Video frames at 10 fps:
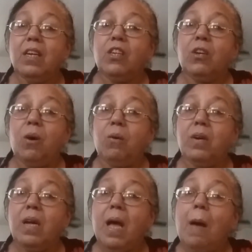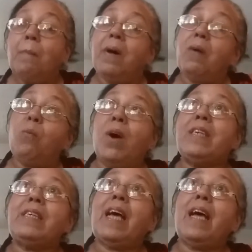You know. But
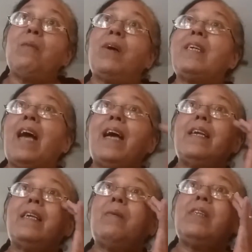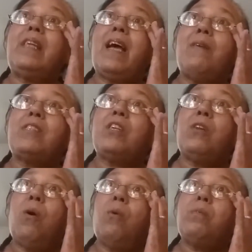one day I was
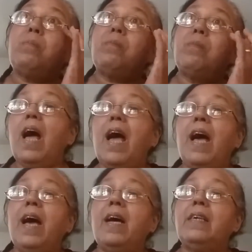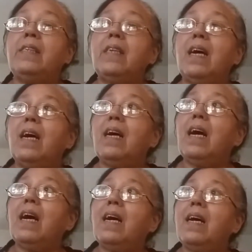alone and
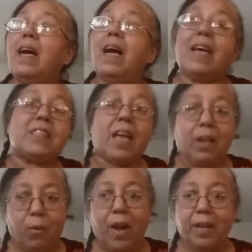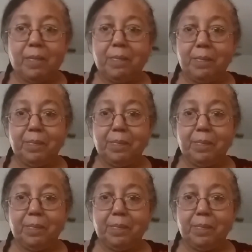I started crying.